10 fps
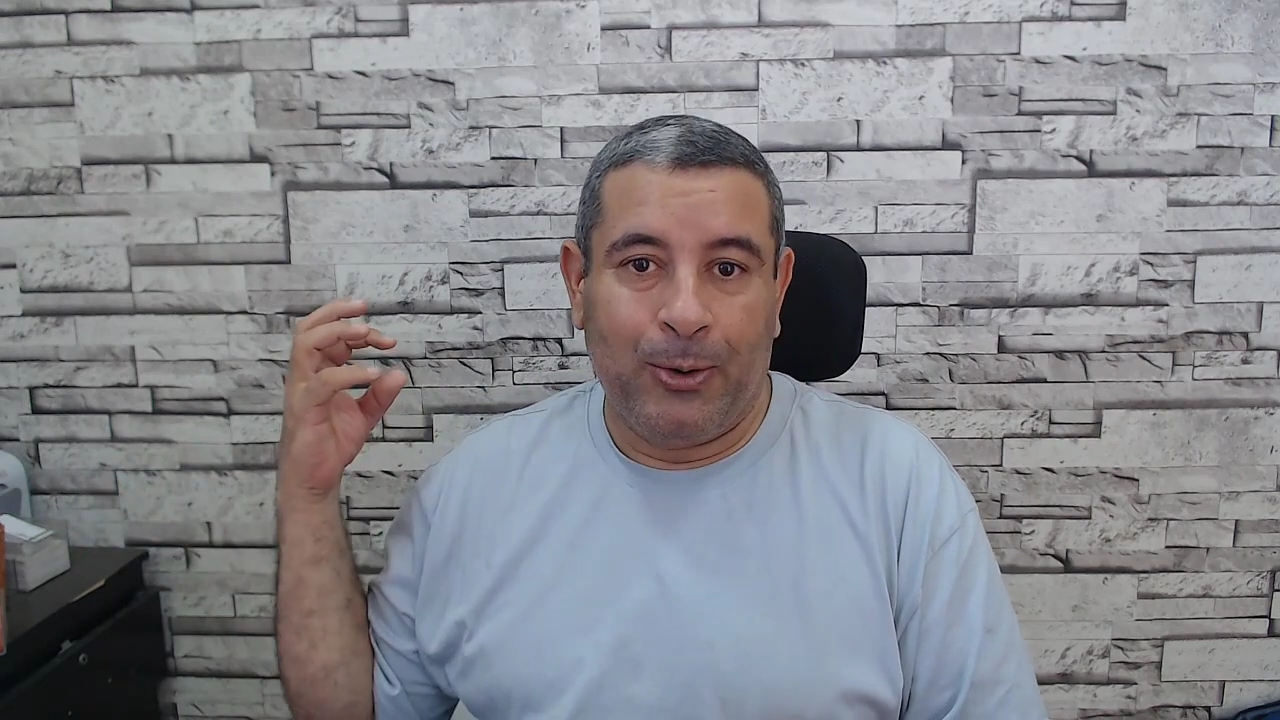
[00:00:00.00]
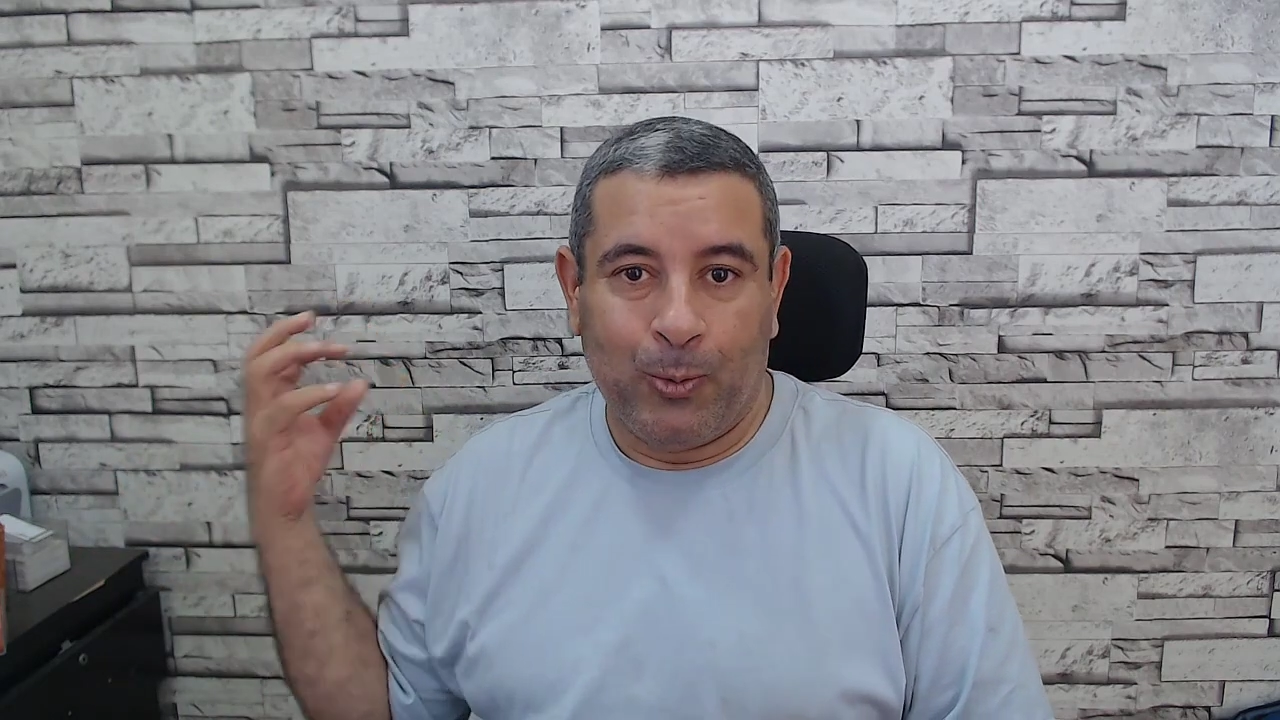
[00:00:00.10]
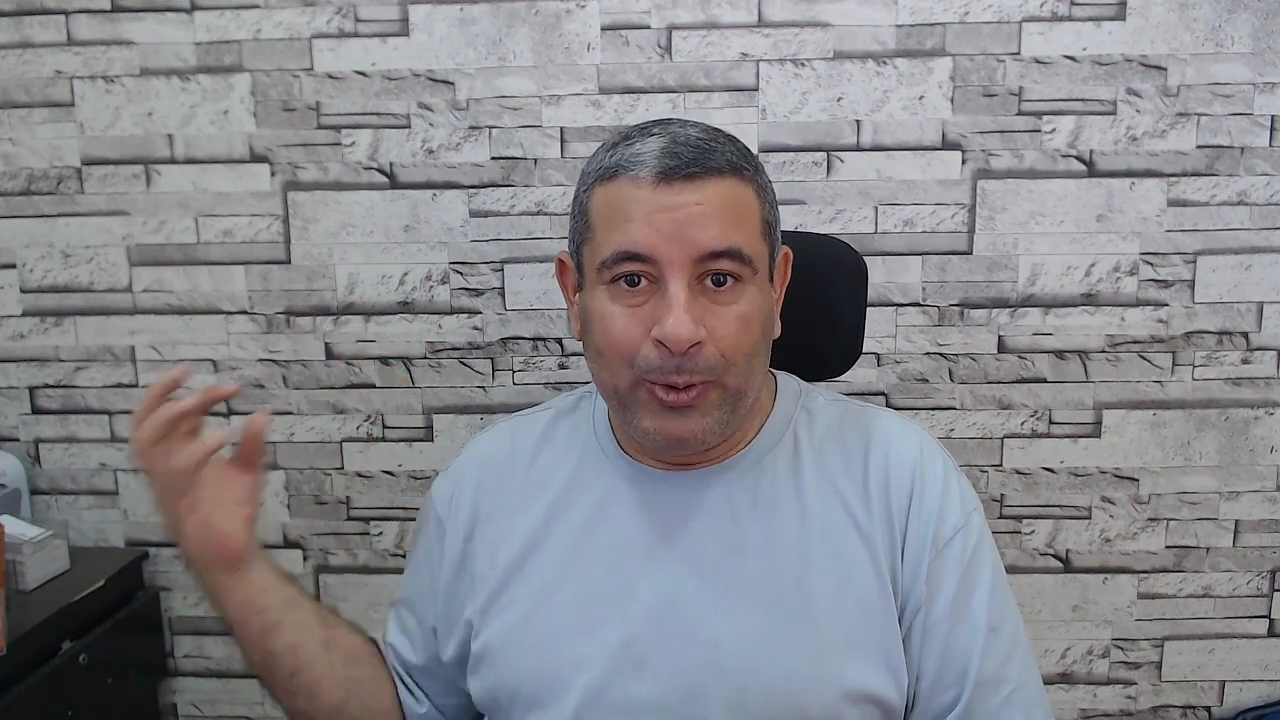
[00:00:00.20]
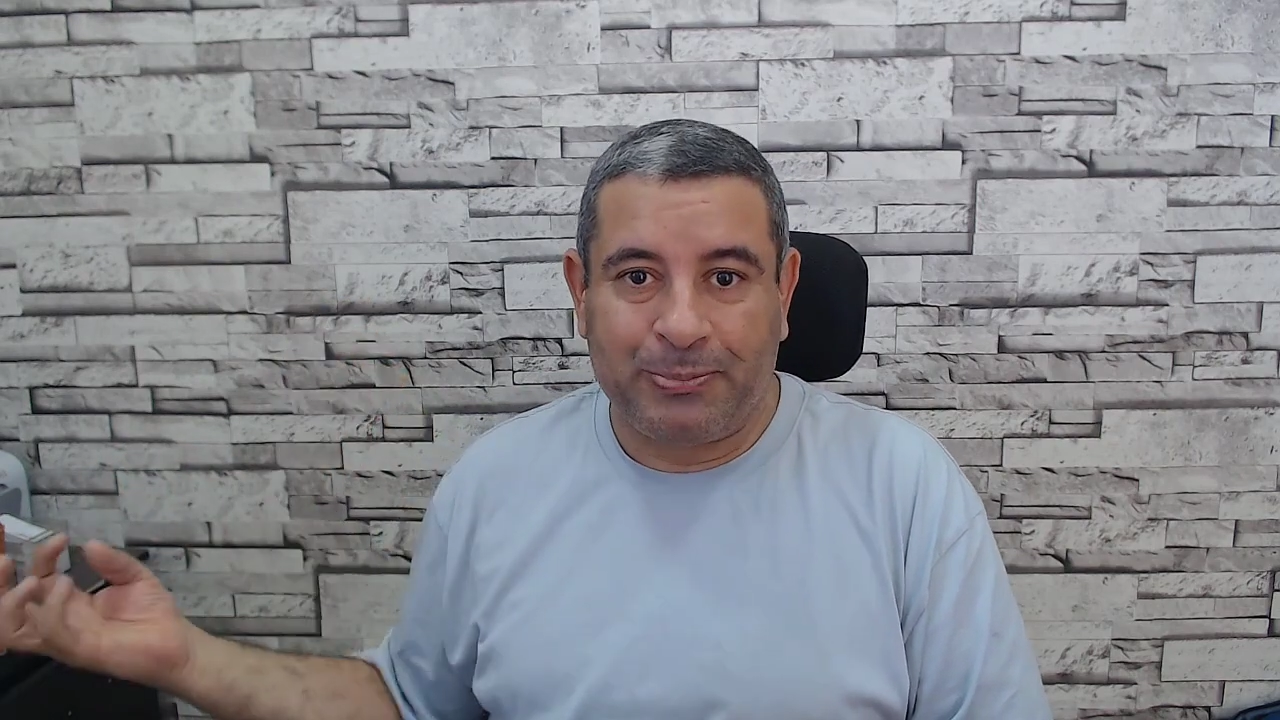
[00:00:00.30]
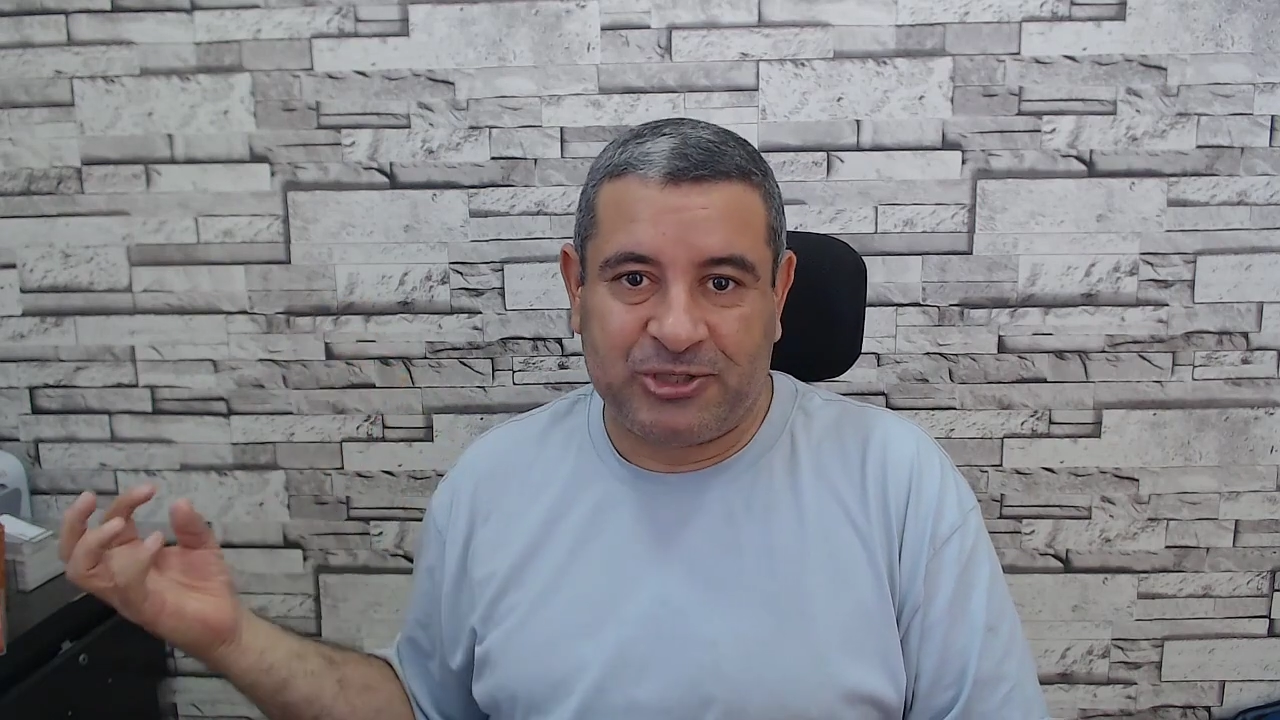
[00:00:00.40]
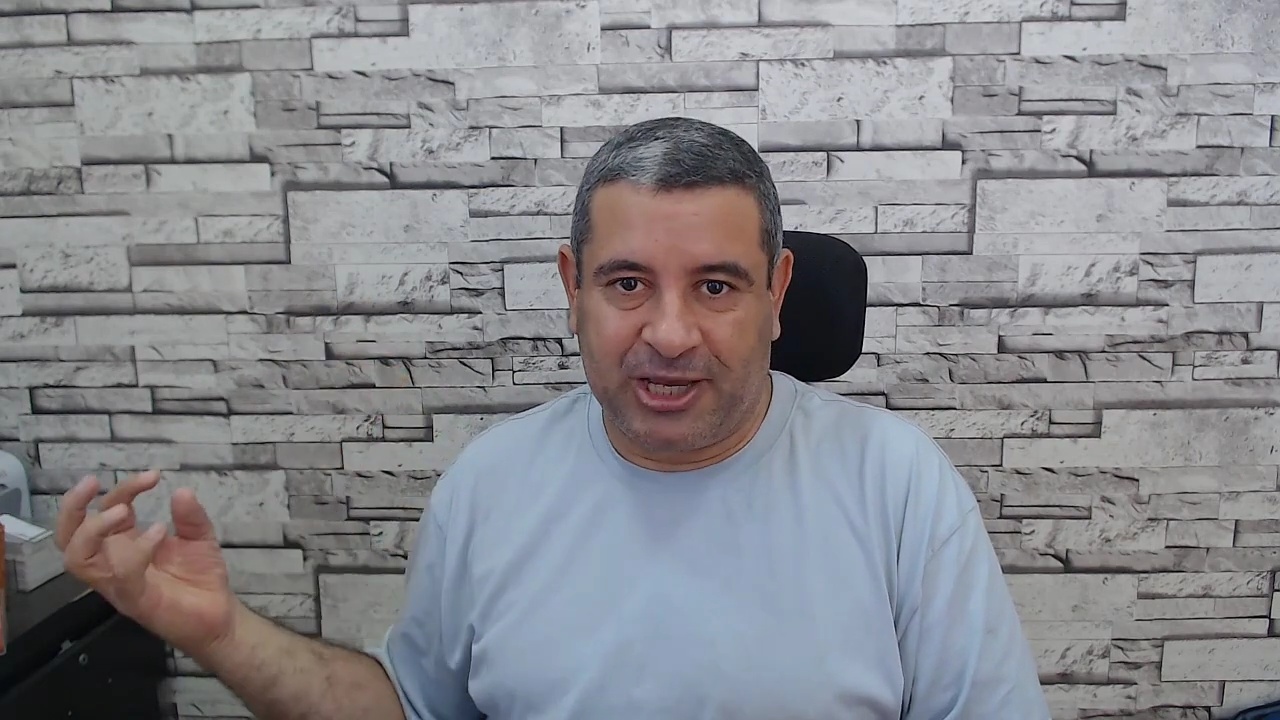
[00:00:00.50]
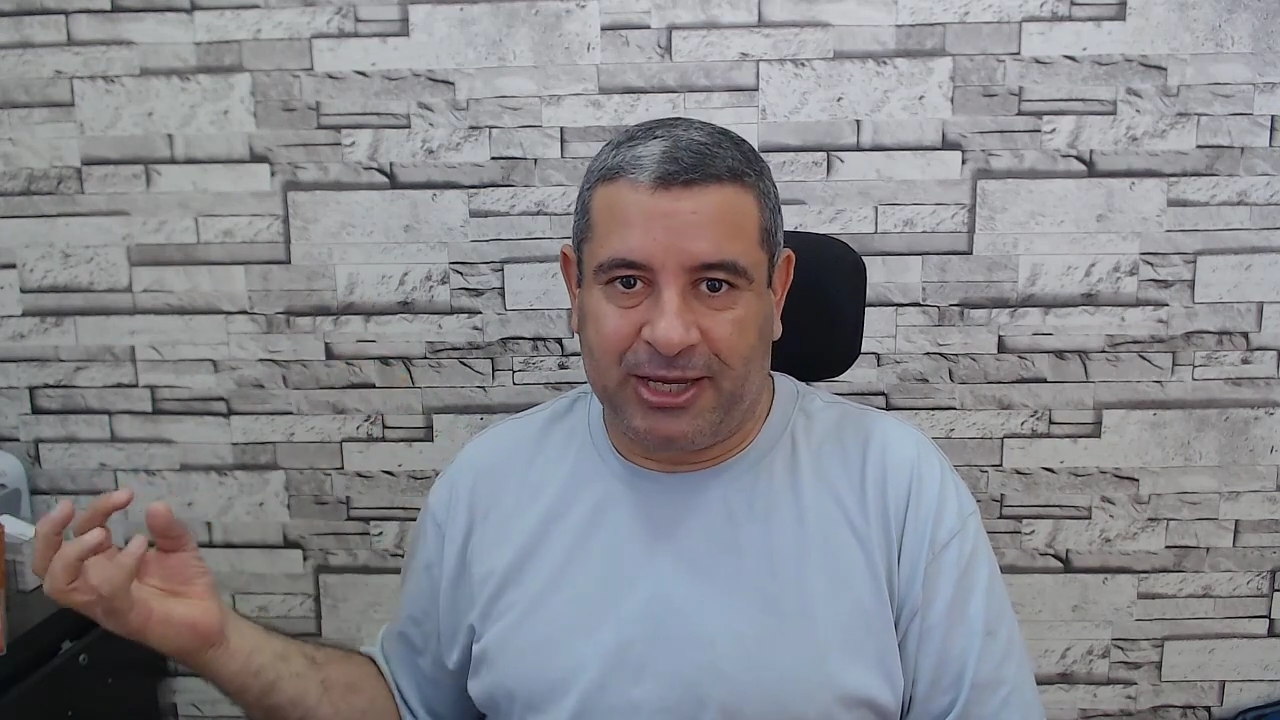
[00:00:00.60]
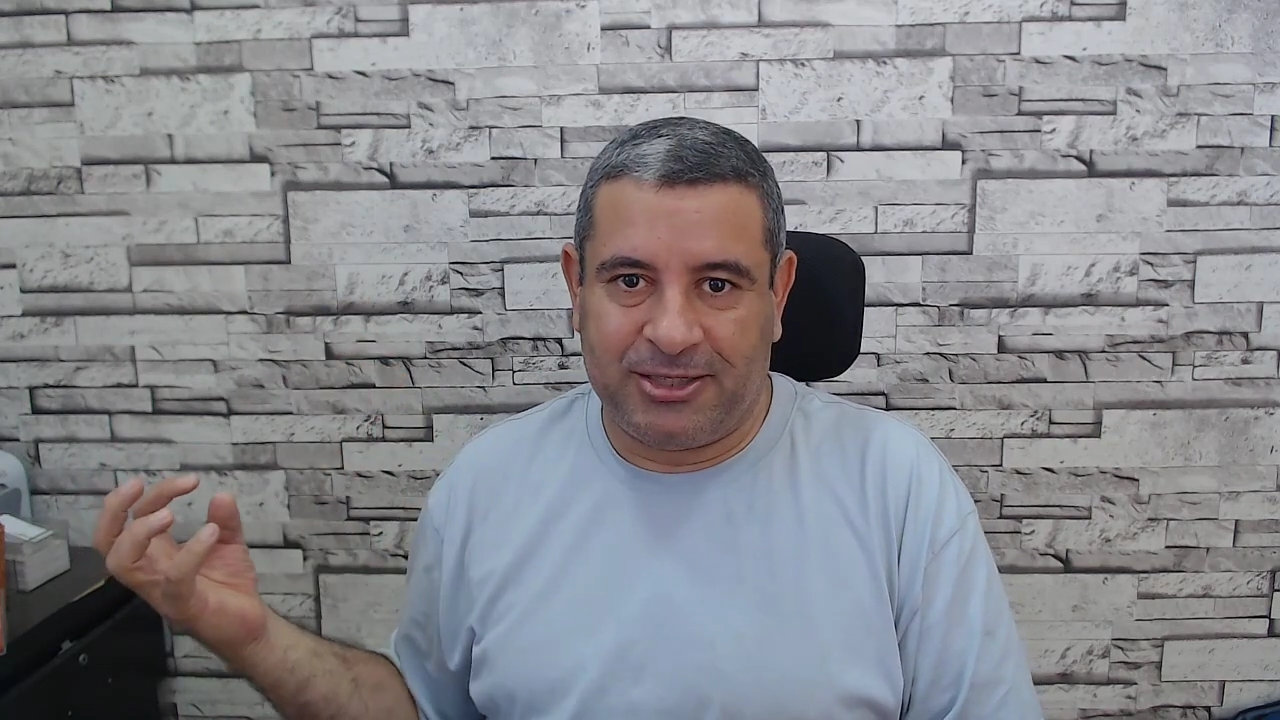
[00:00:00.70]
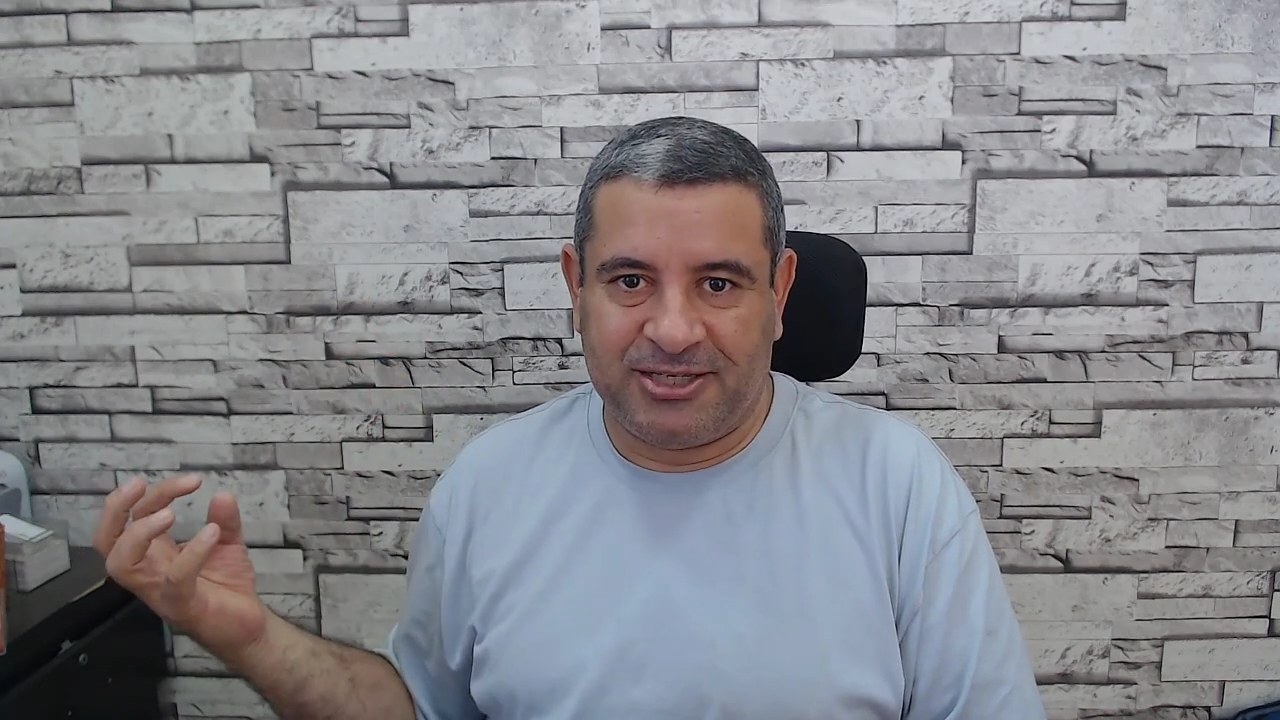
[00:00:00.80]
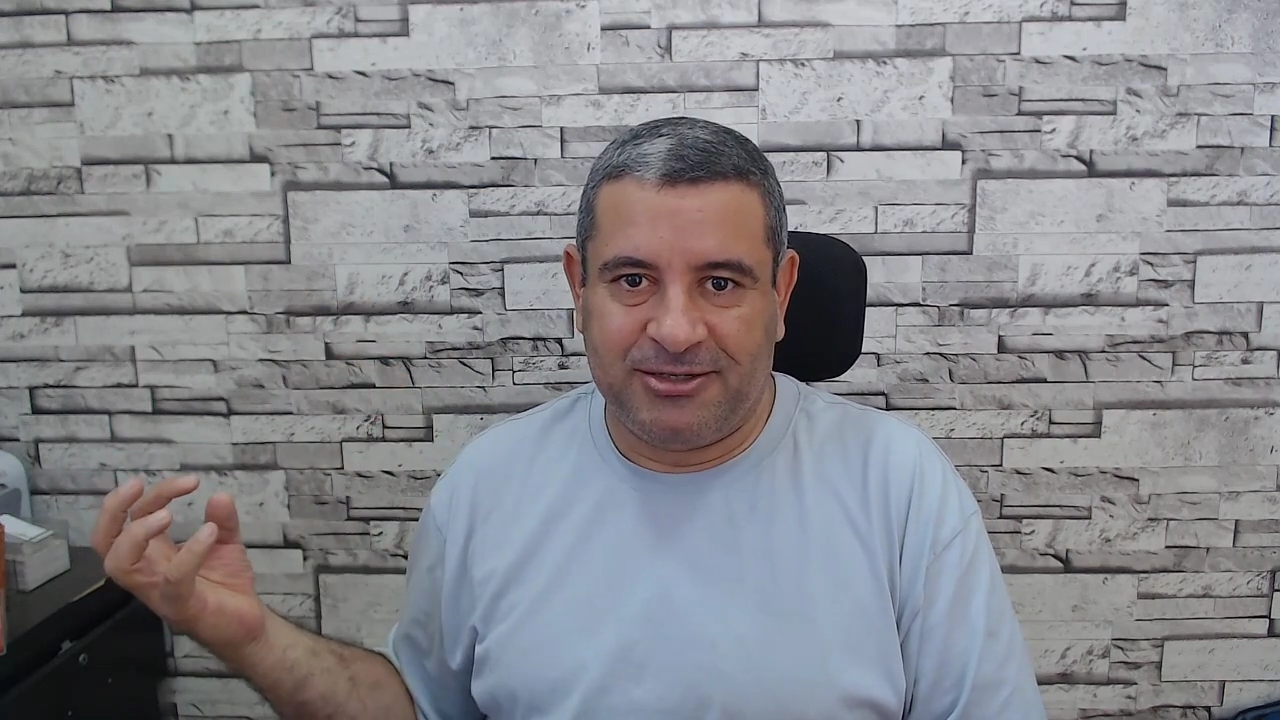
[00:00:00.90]

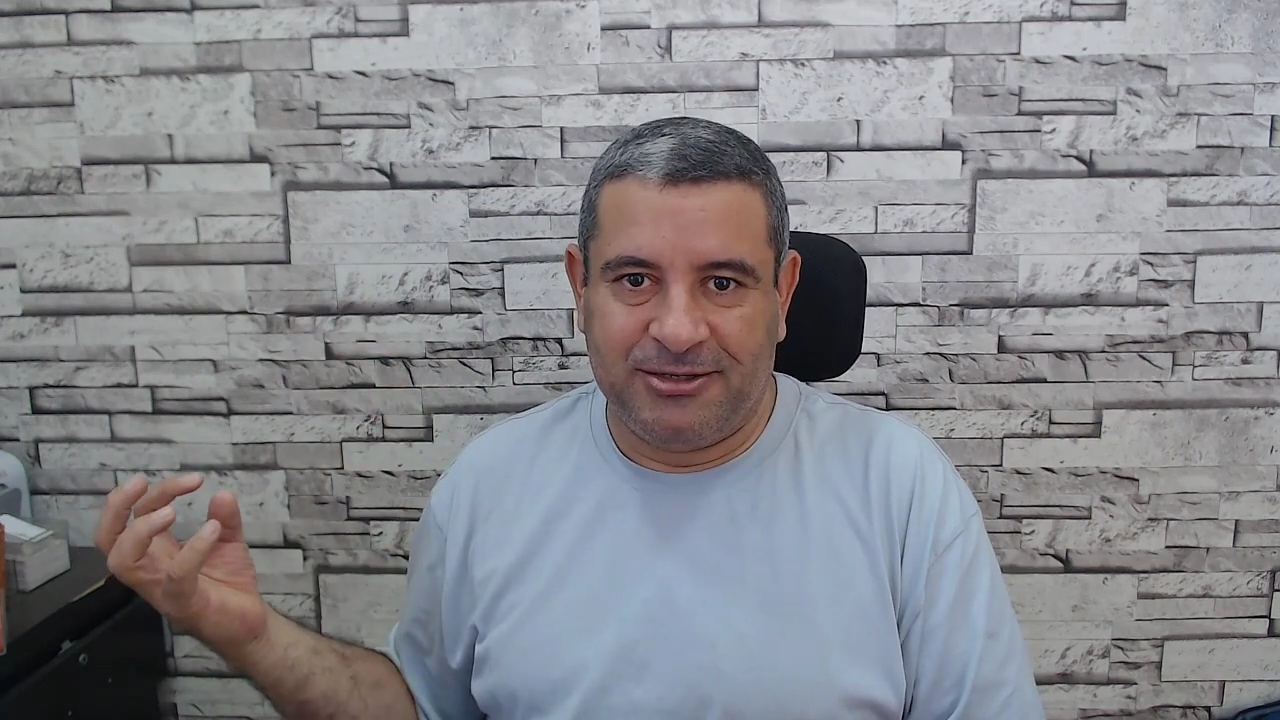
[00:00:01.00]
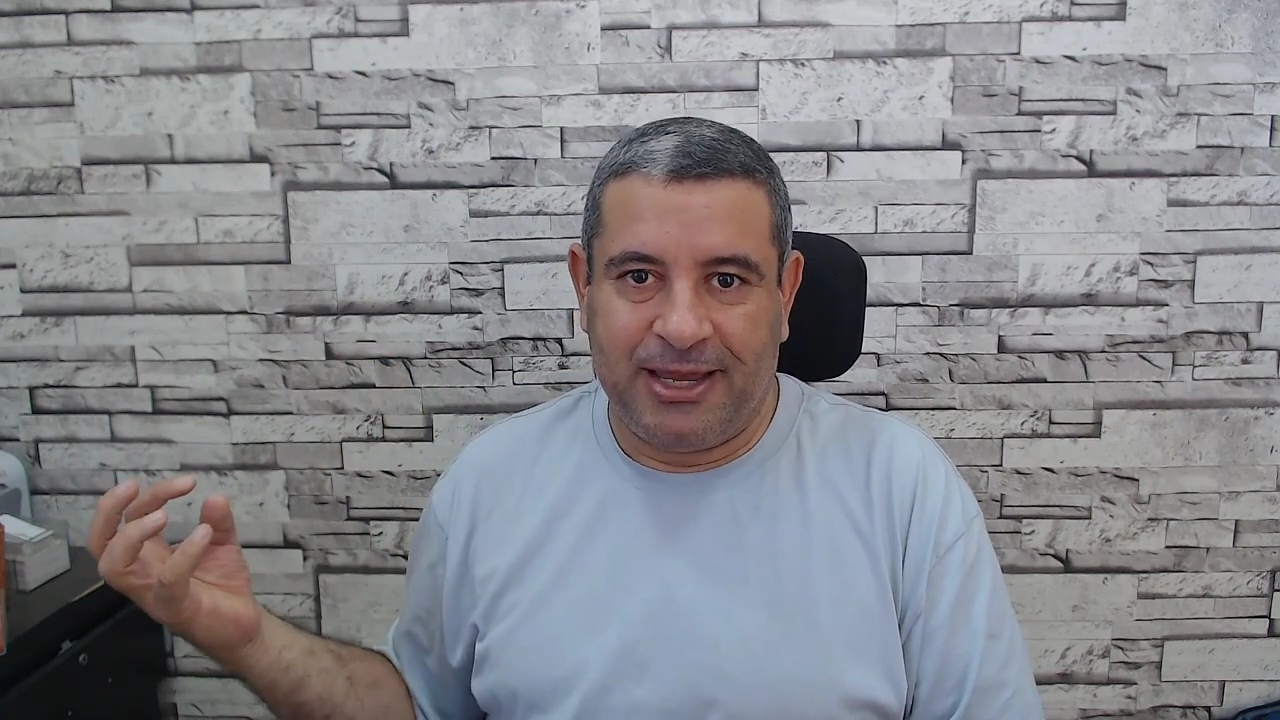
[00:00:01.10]
website.